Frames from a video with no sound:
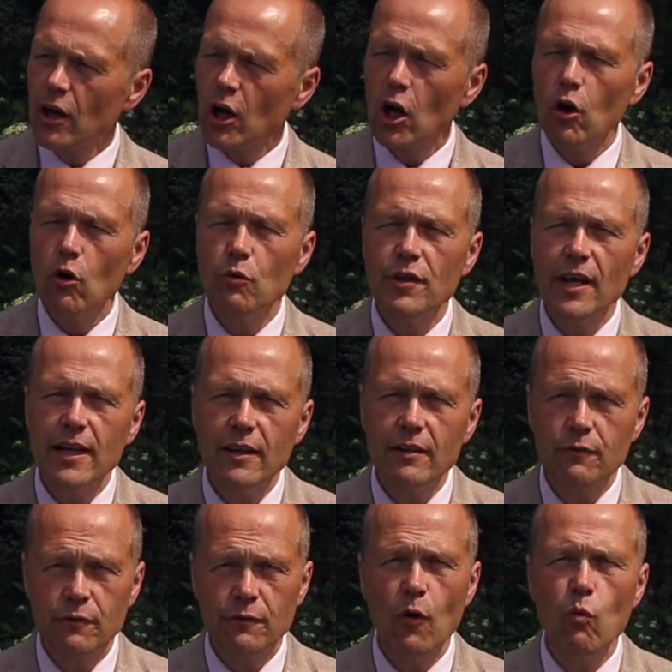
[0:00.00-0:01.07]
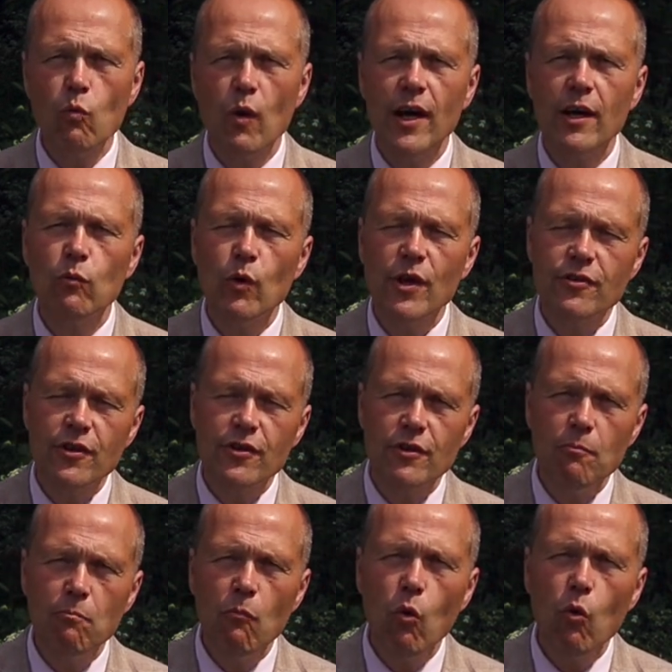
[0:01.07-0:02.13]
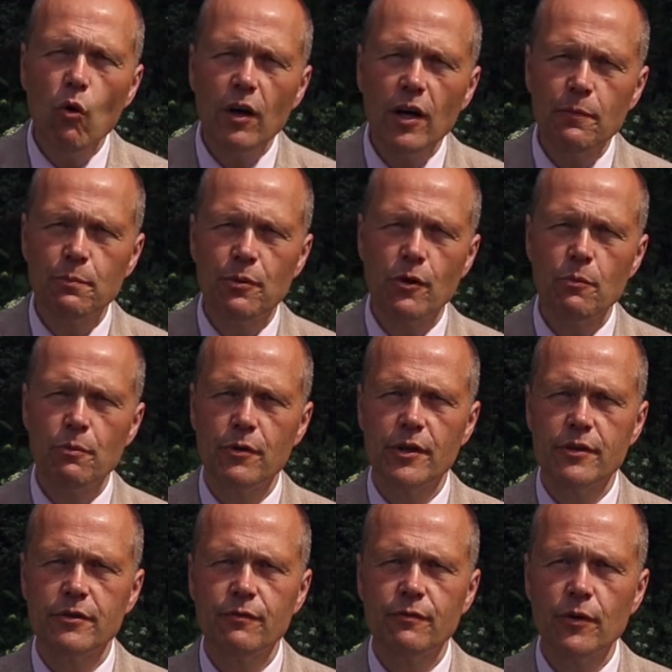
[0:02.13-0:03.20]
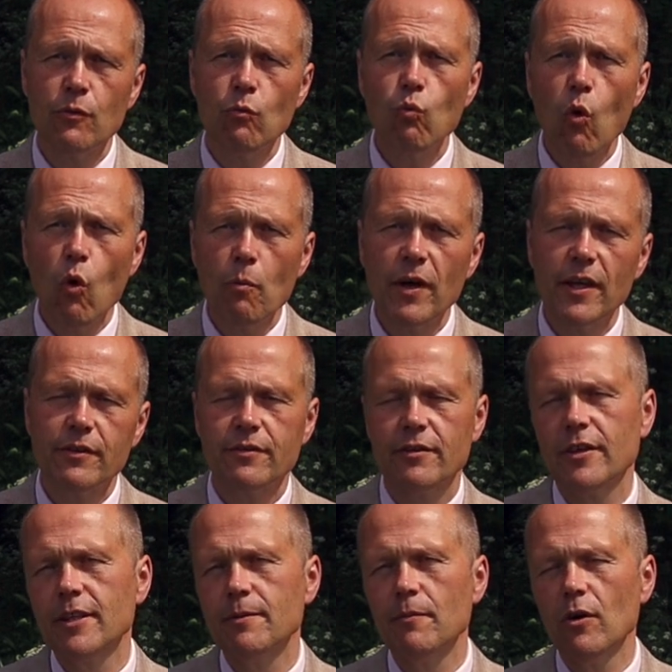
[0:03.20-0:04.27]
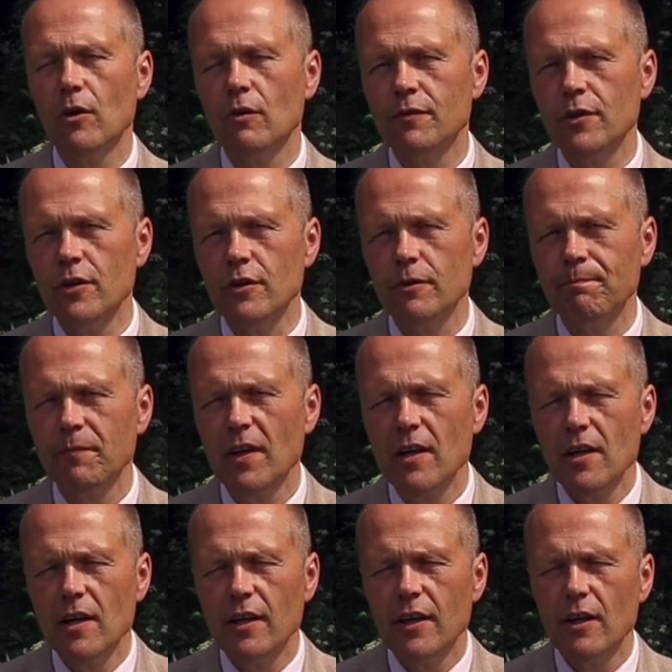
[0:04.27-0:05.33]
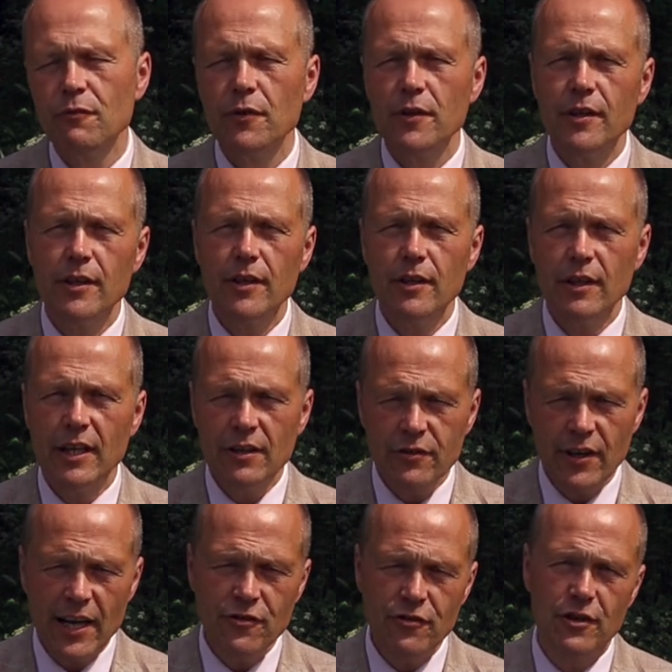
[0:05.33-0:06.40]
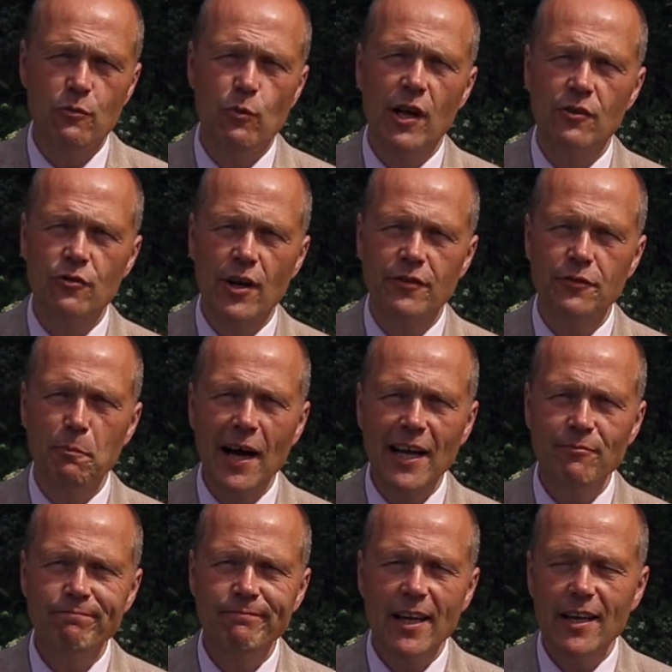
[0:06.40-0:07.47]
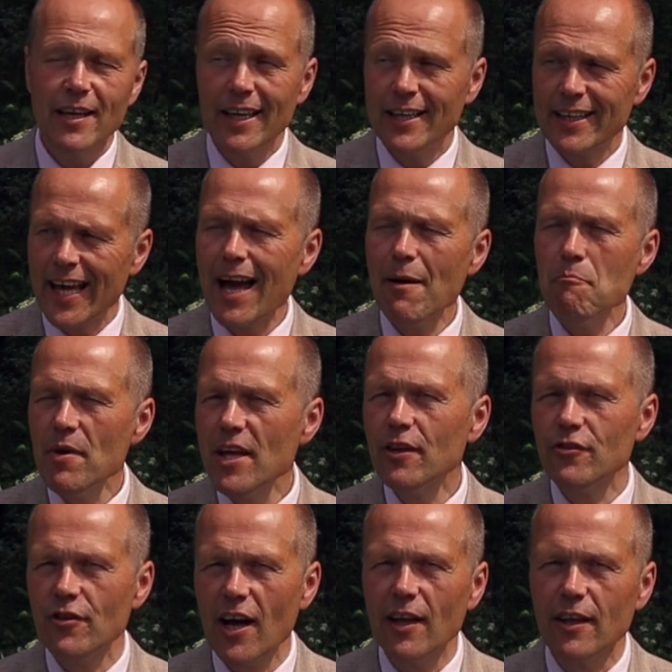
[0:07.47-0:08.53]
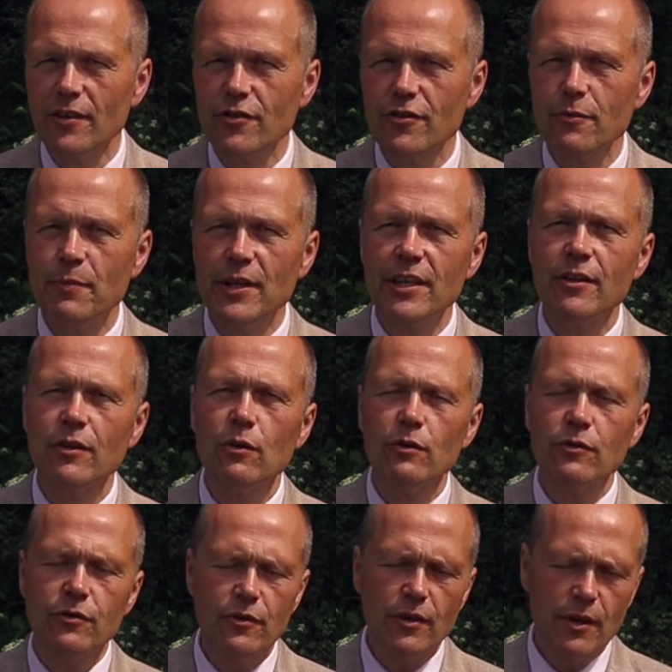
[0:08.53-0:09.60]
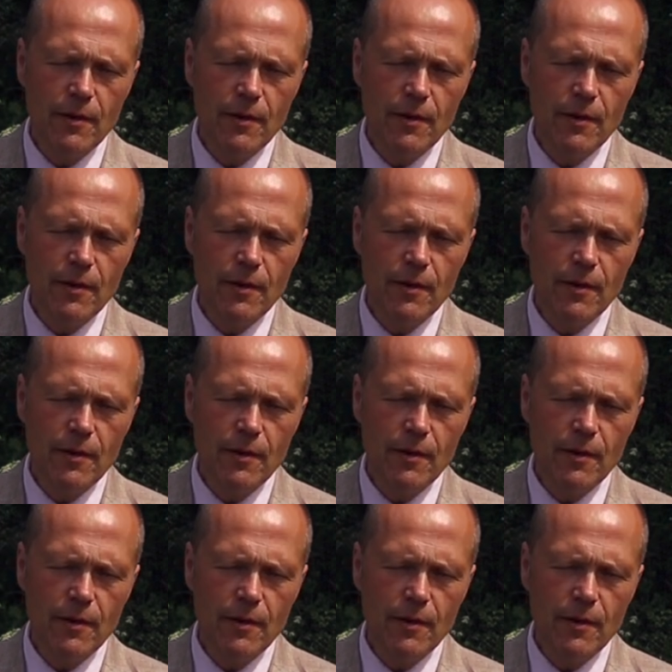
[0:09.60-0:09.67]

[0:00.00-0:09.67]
clothing, footwear, which is more appropriate for the warmer time of year. Now, for the intentionally well-dressed man, it can be a challenge because